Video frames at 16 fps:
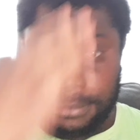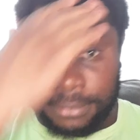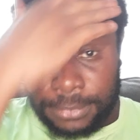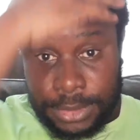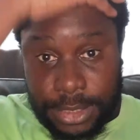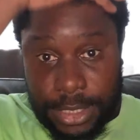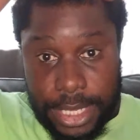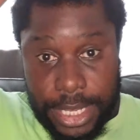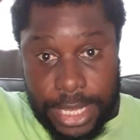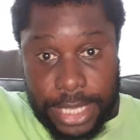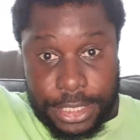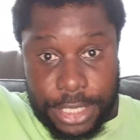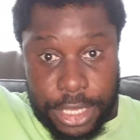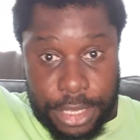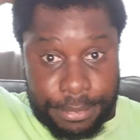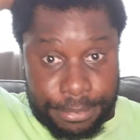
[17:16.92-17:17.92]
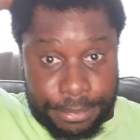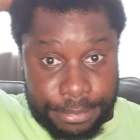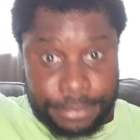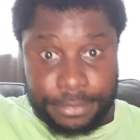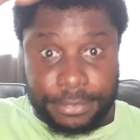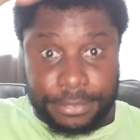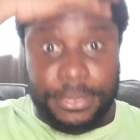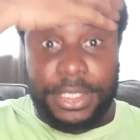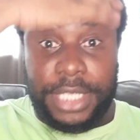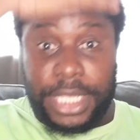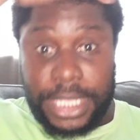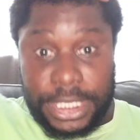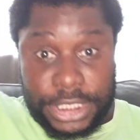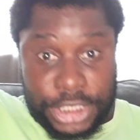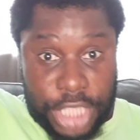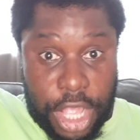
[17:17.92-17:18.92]
And he
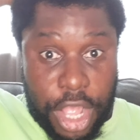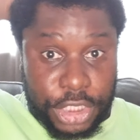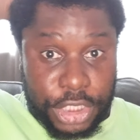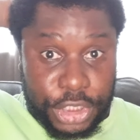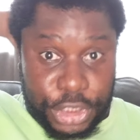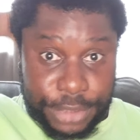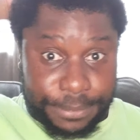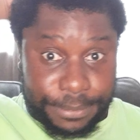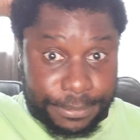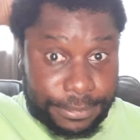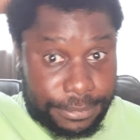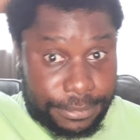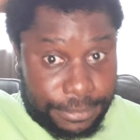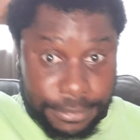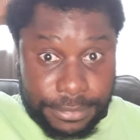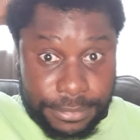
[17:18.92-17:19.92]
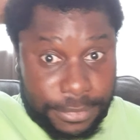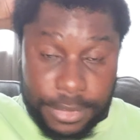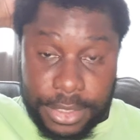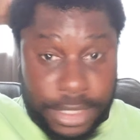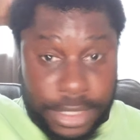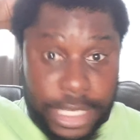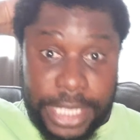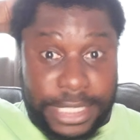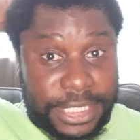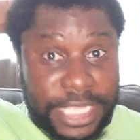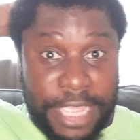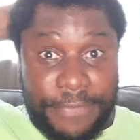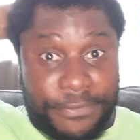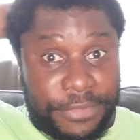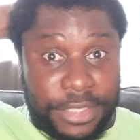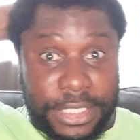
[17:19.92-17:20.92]
starts. He
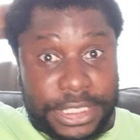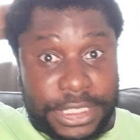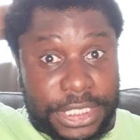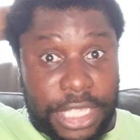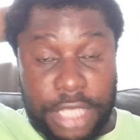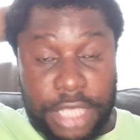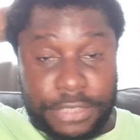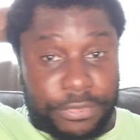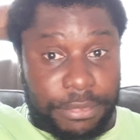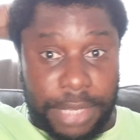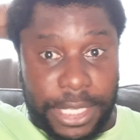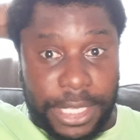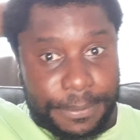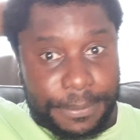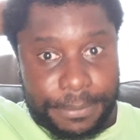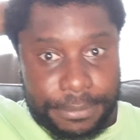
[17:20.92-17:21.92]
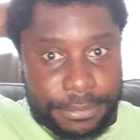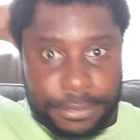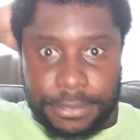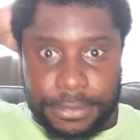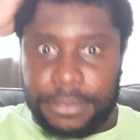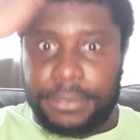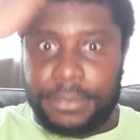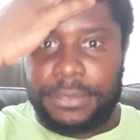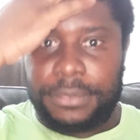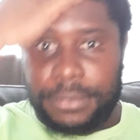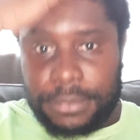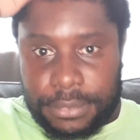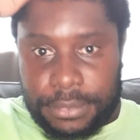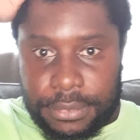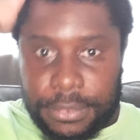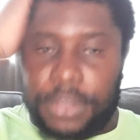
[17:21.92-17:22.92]
definitely starts for me.
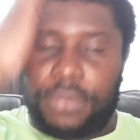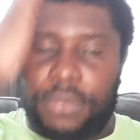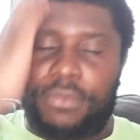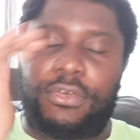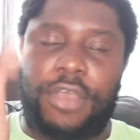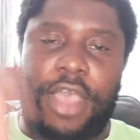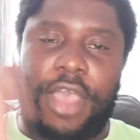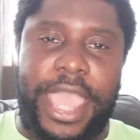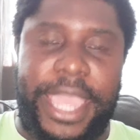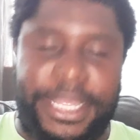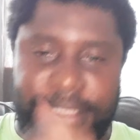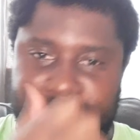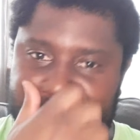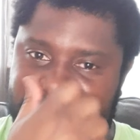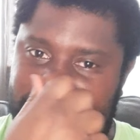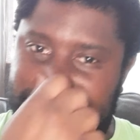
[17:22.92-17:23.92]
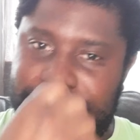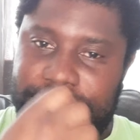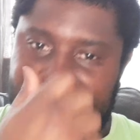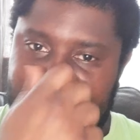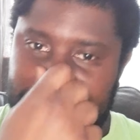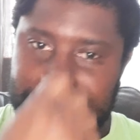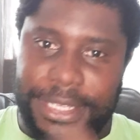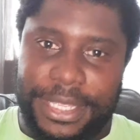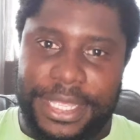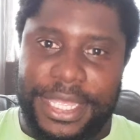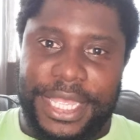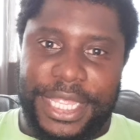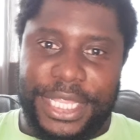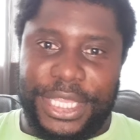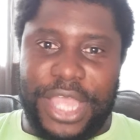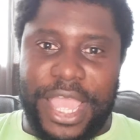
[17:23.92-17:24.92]
Right.
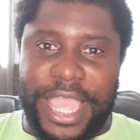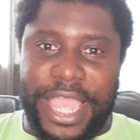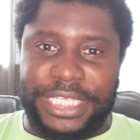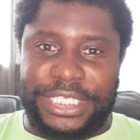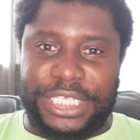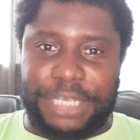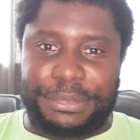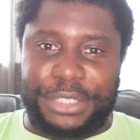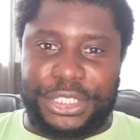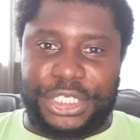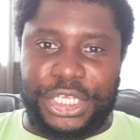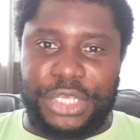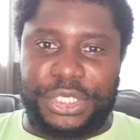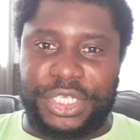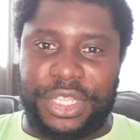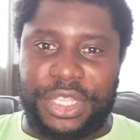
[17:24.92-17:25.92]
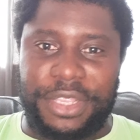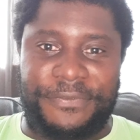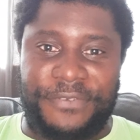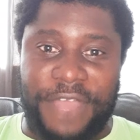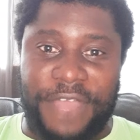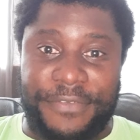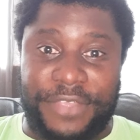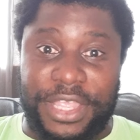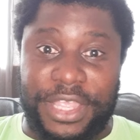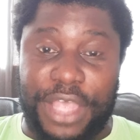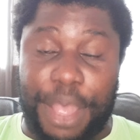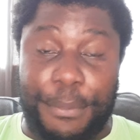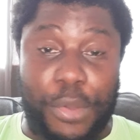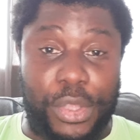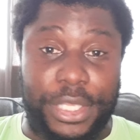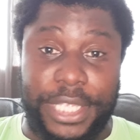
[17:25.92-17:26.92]
9 substitutions, only 5 can come
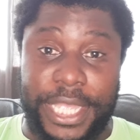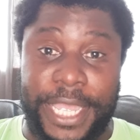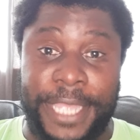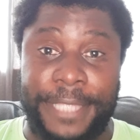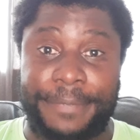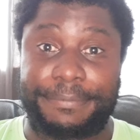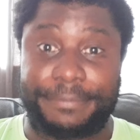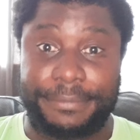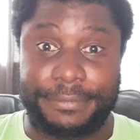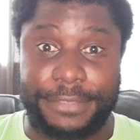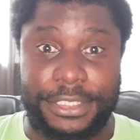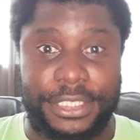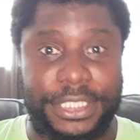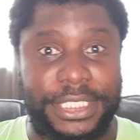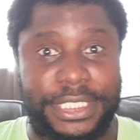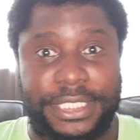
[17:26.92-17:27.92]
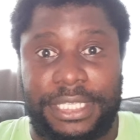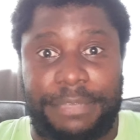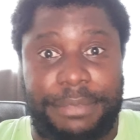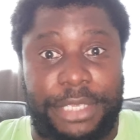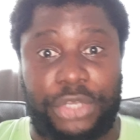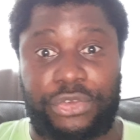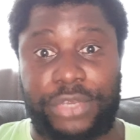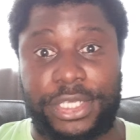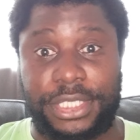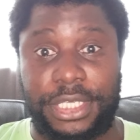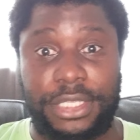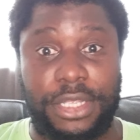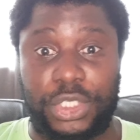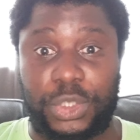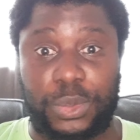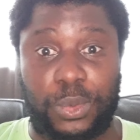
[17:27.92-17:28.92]
on, yeah? Oh, this is going to be interesting. Our
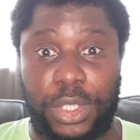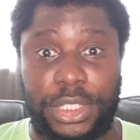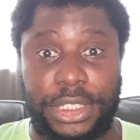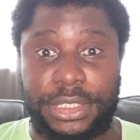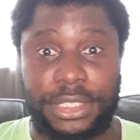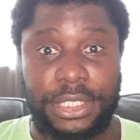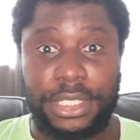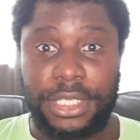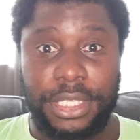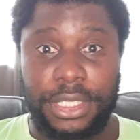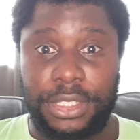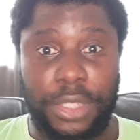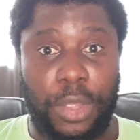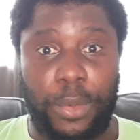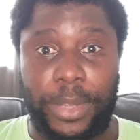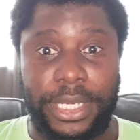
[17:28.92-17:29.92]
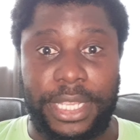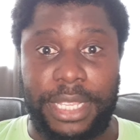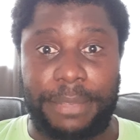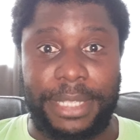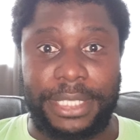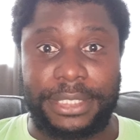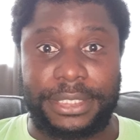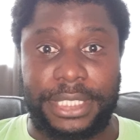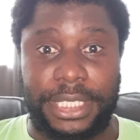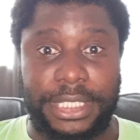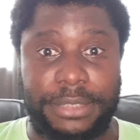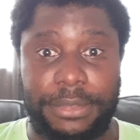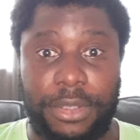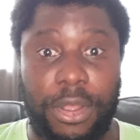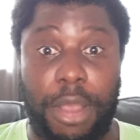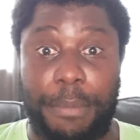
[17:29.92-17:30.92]
squad is nowhere near Man City's.
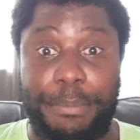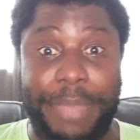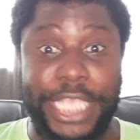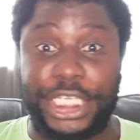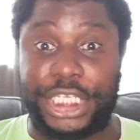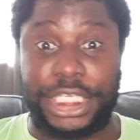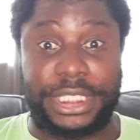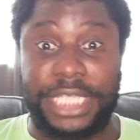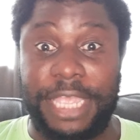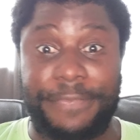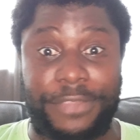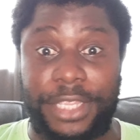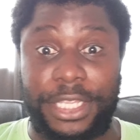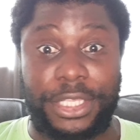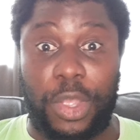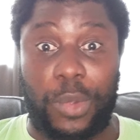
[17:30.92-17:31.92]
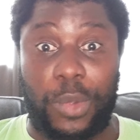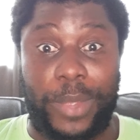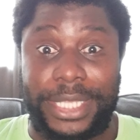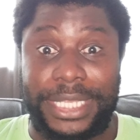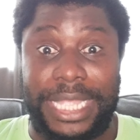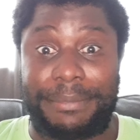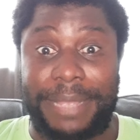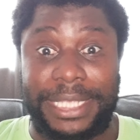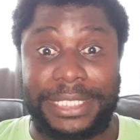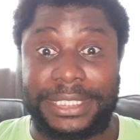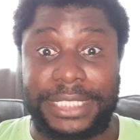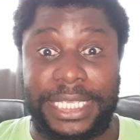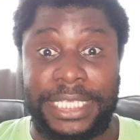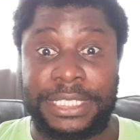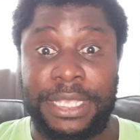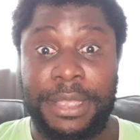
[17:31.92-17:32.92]
Our bench is definitely nowhere near Man City's.
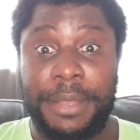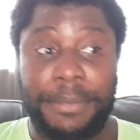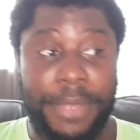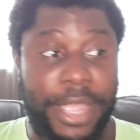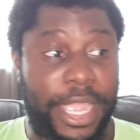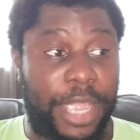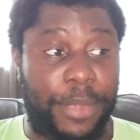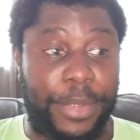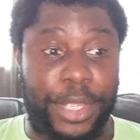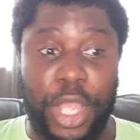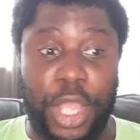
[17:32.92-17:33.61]
But here we go.